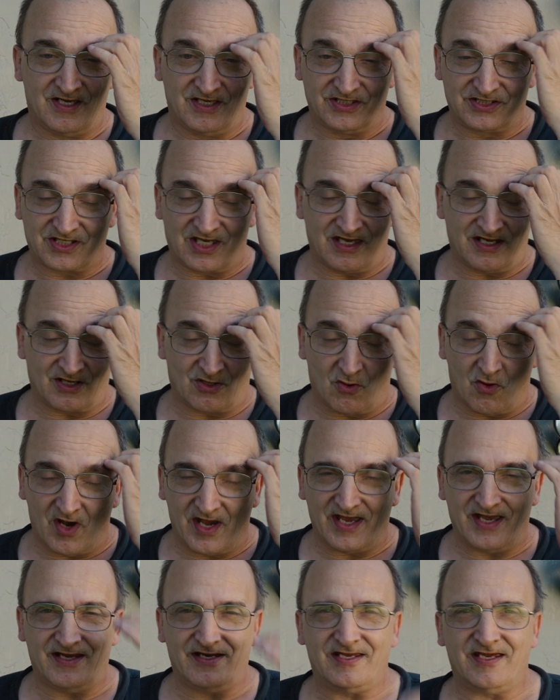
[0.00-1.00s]
It's kind of
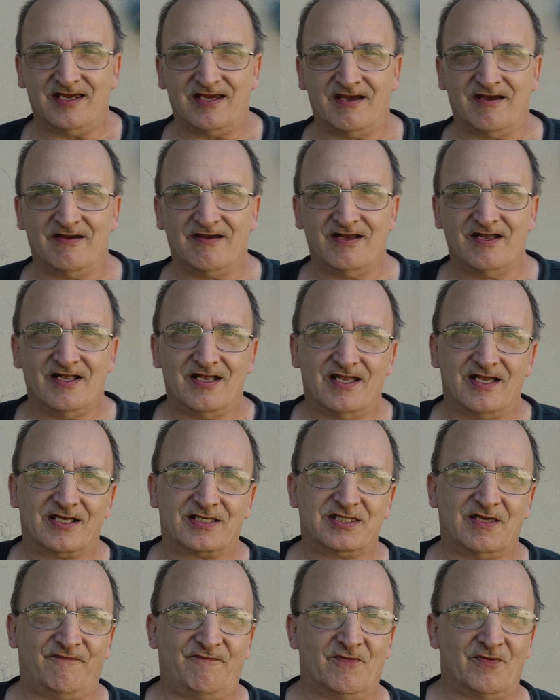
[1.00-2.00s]
quiet here,
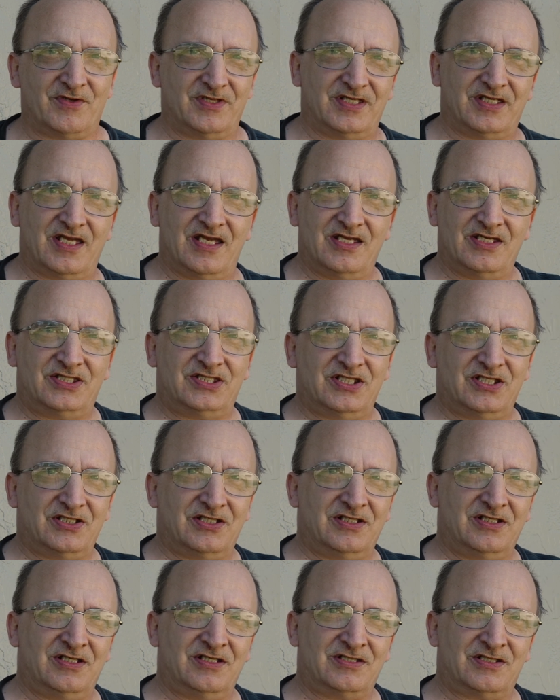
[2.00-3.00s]
except for when the AC,